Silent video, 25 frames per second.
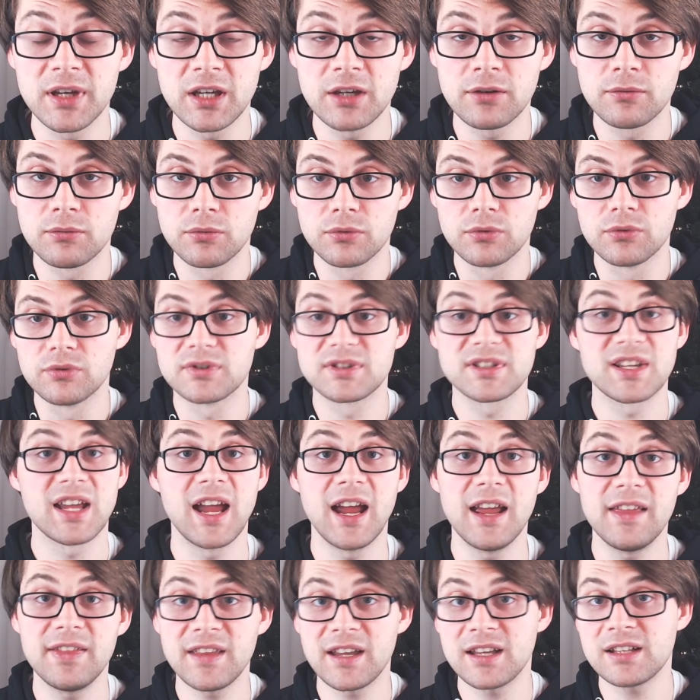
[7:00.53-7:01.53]
rules,
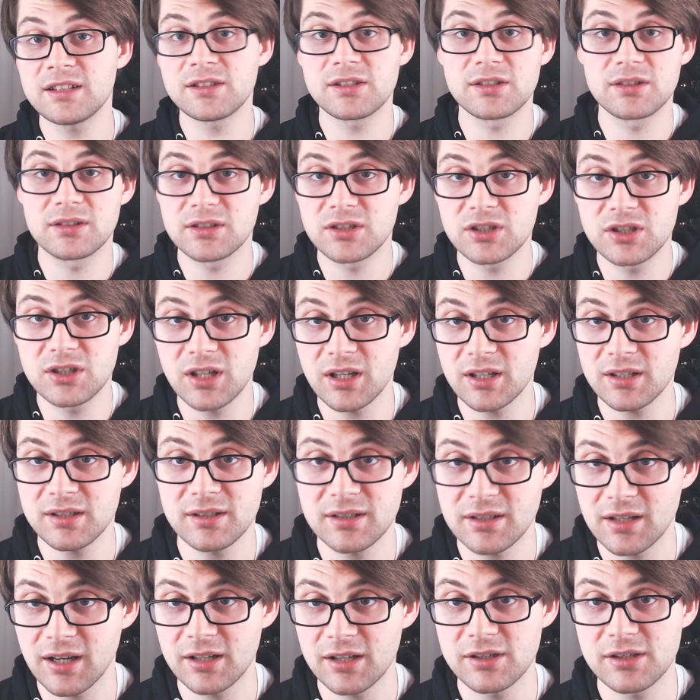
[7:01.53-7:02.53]
and that's just
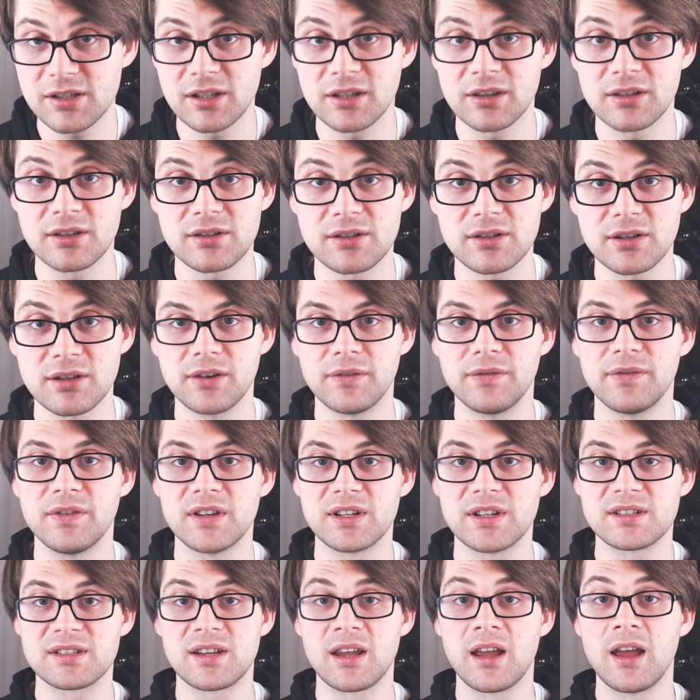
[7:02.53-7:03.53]
touching the
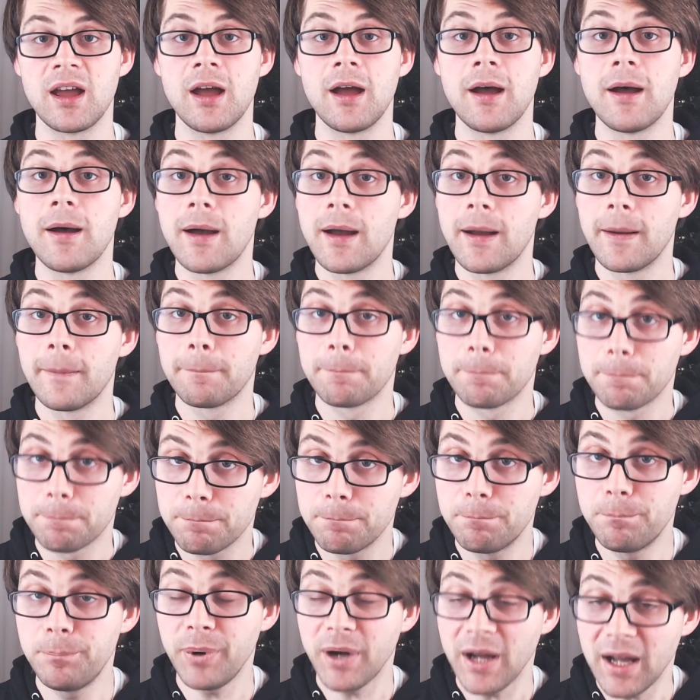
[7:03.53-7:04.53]
surface.
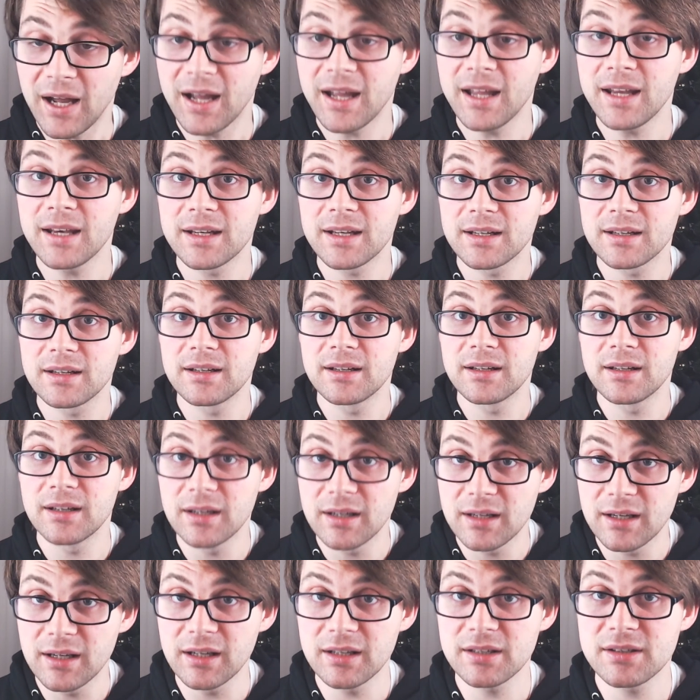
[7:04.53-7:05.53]
But
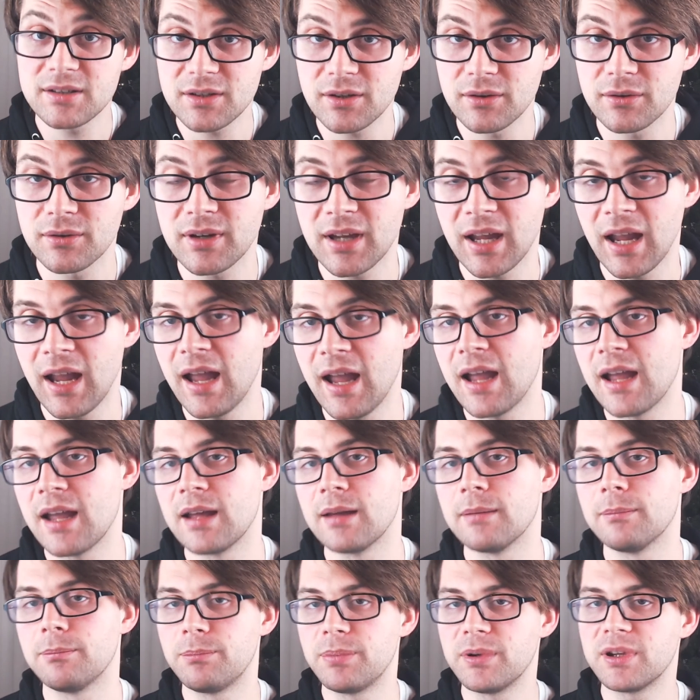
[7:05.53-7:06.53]
it's okay,
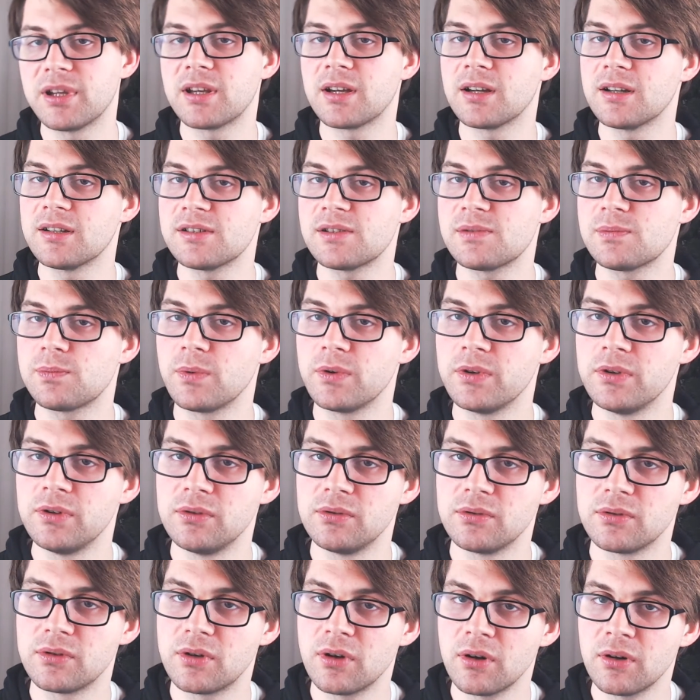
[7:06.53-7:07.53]
because when you
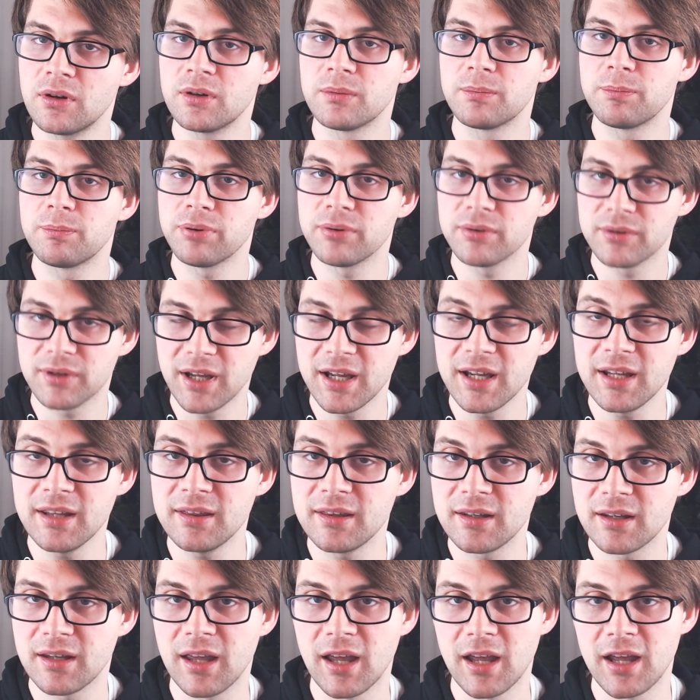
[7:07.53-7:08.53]
go to play the
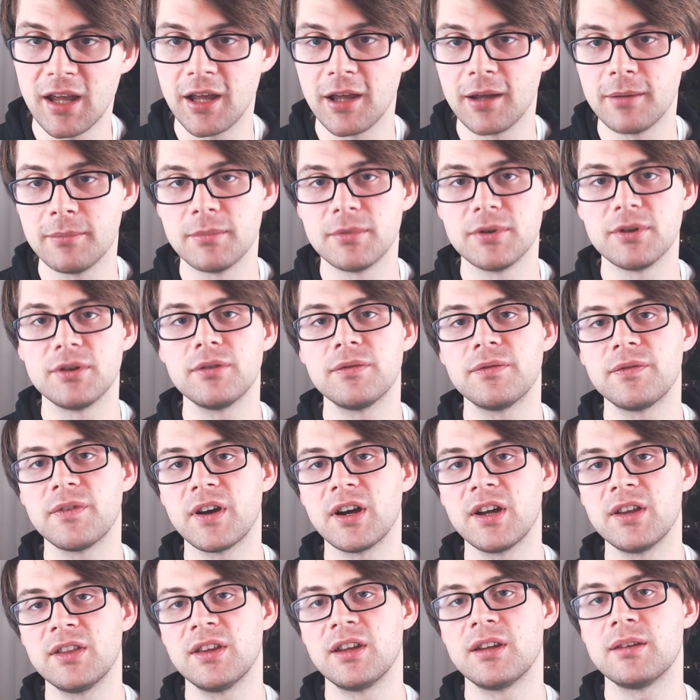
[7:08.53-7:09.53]
game, you
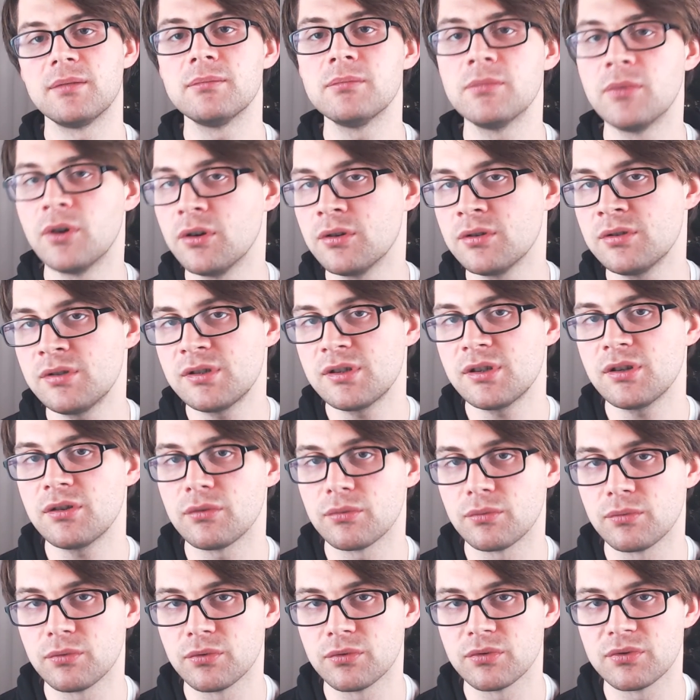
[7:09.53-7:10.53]
find that most of the
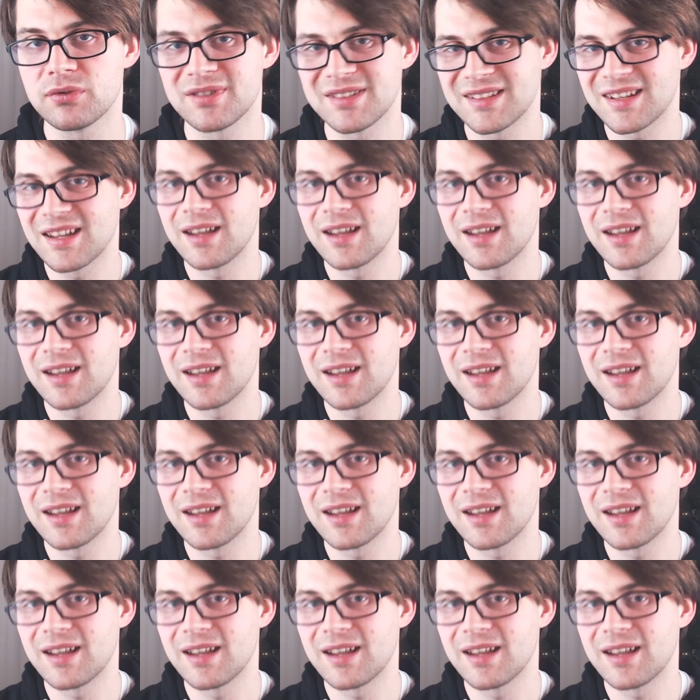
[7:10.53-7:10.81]
rules